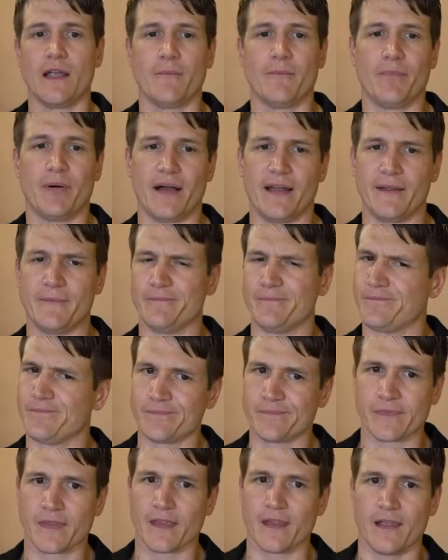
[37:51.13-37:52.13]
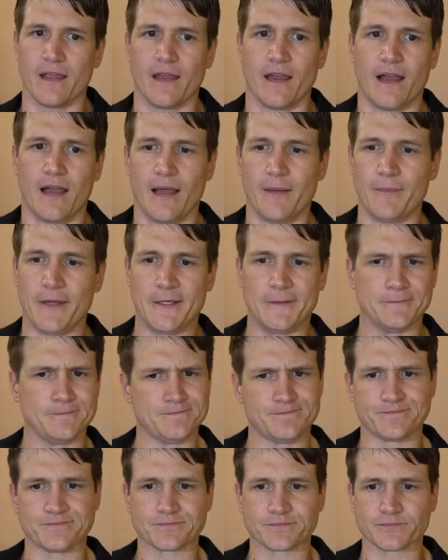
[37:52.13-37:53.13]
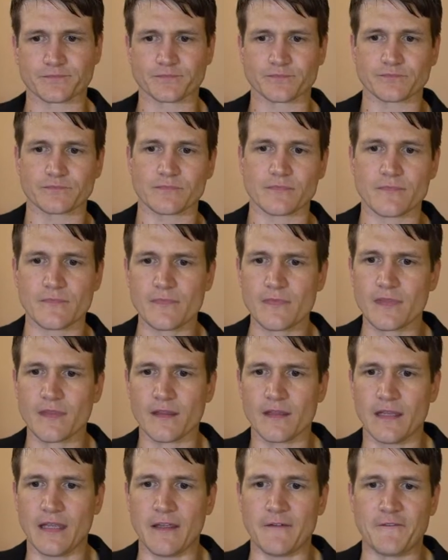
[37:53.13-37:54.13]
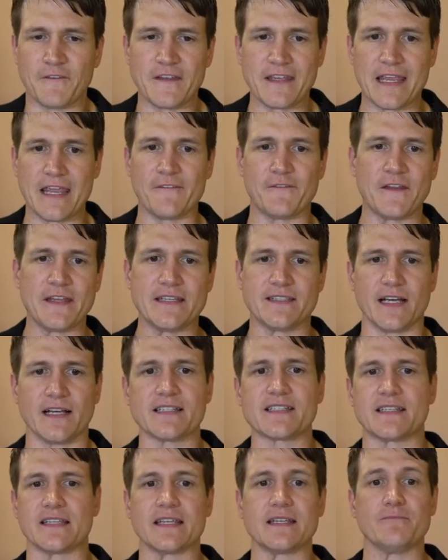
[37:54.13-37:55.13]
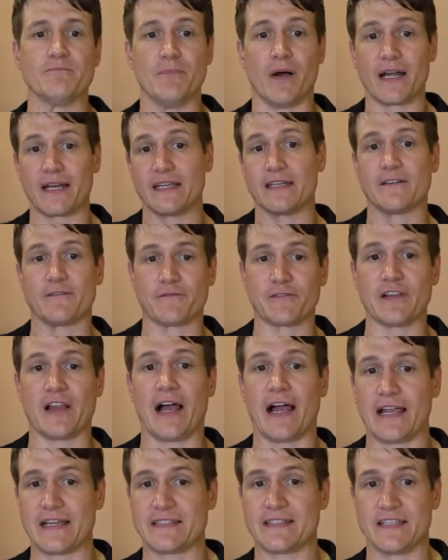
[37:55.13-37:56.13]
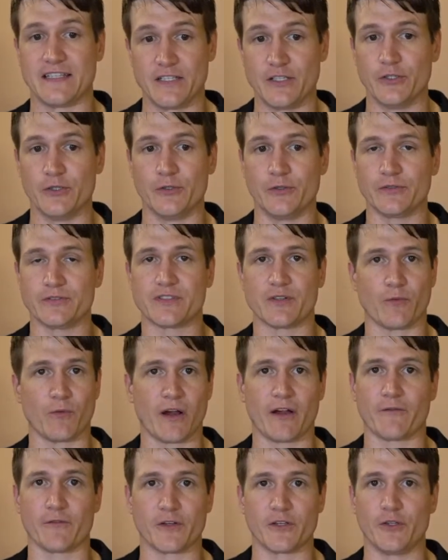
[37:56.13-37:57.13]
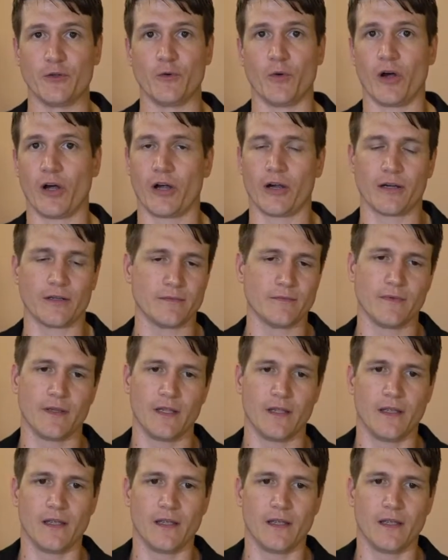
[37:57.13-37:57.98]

But I mean, if if he does need money to fly to you to wherever you are,